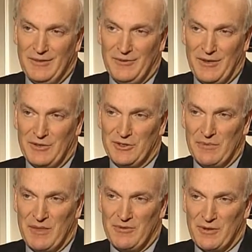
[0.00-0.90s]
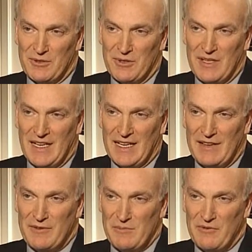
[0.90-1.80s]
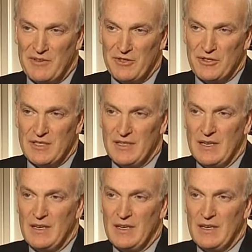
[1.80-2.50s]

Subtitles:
function before. So you got to give them a vision,